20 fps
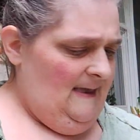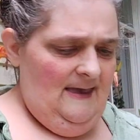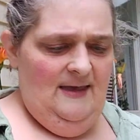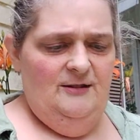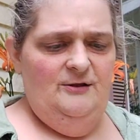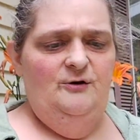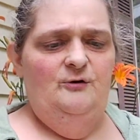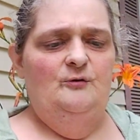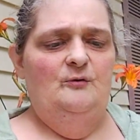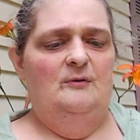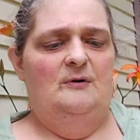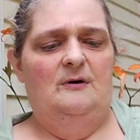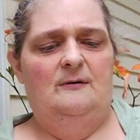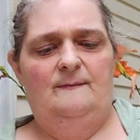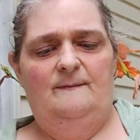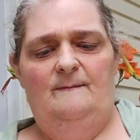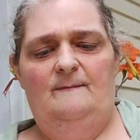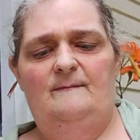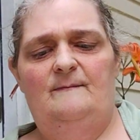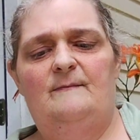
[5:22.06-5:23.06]
and you
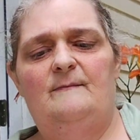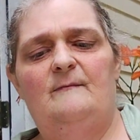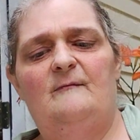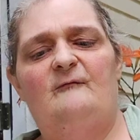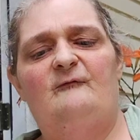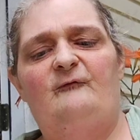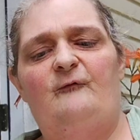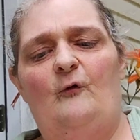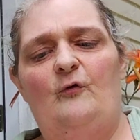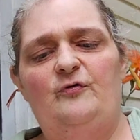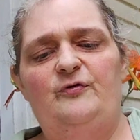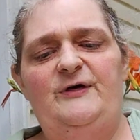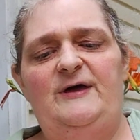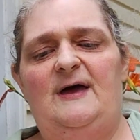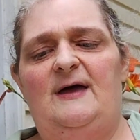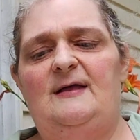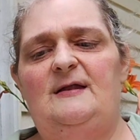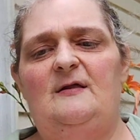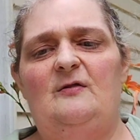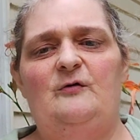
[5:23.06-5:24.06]
fold
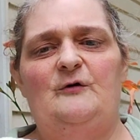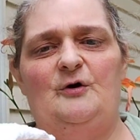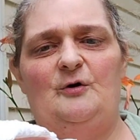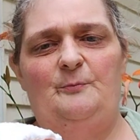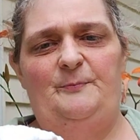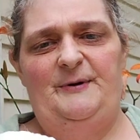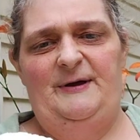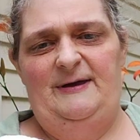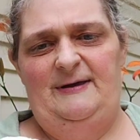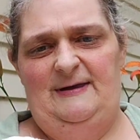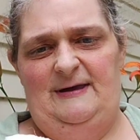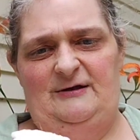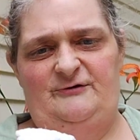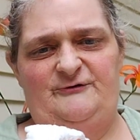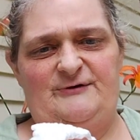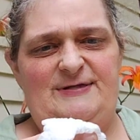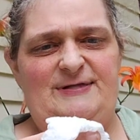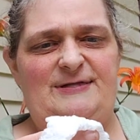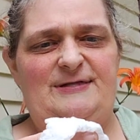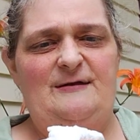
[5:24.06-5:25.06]
the end a little bit and
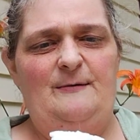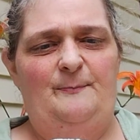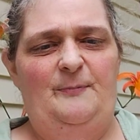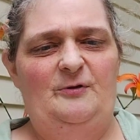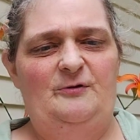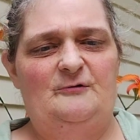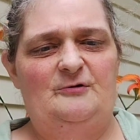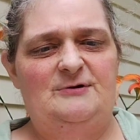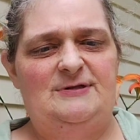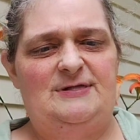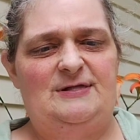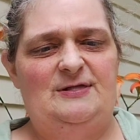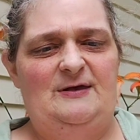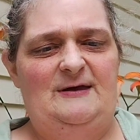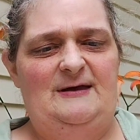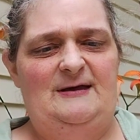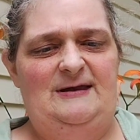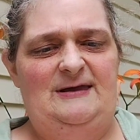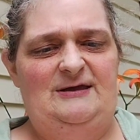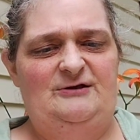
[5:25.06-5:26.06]
just snip a little
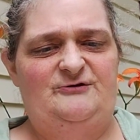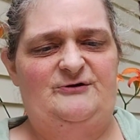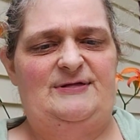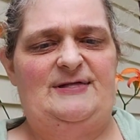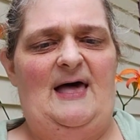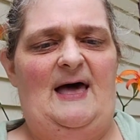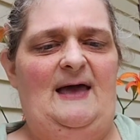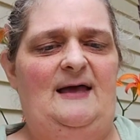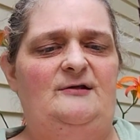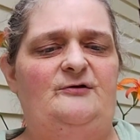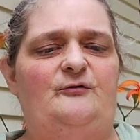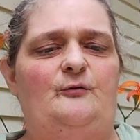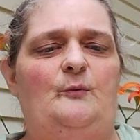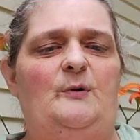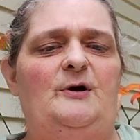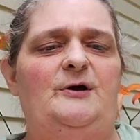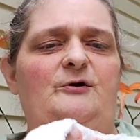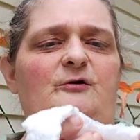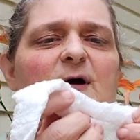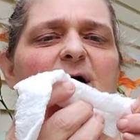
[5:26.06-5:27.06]
slit in each side to
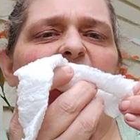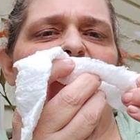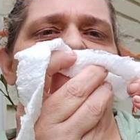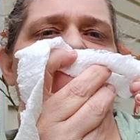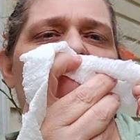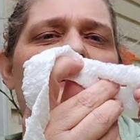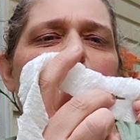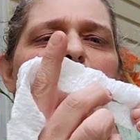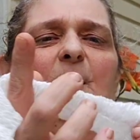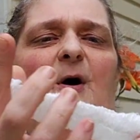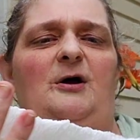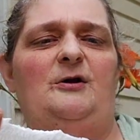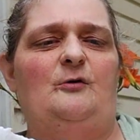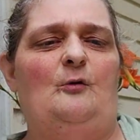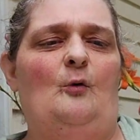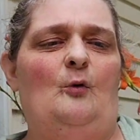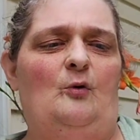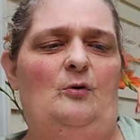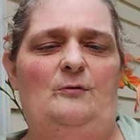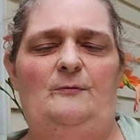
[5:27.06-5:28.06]
where you have like a
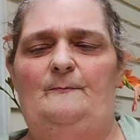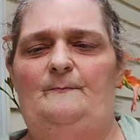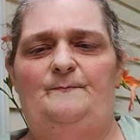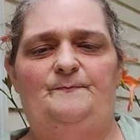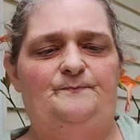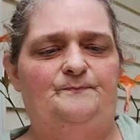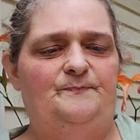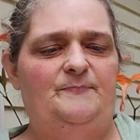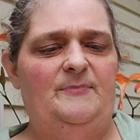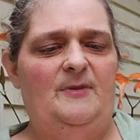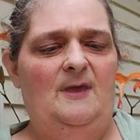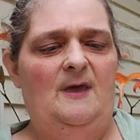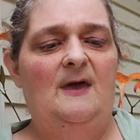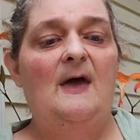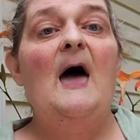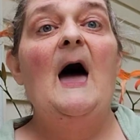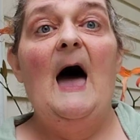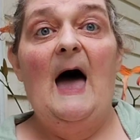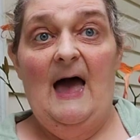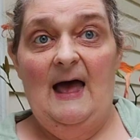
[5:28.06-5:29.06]
buttonhole
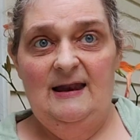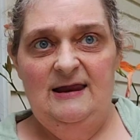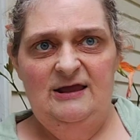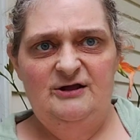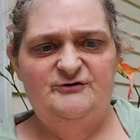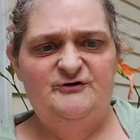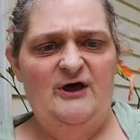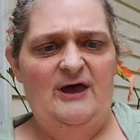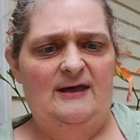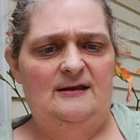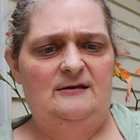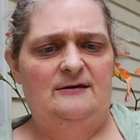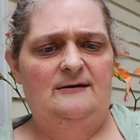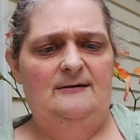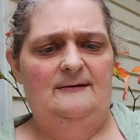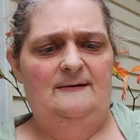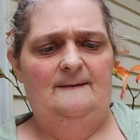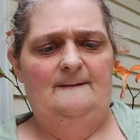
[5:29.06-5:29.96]
on each end.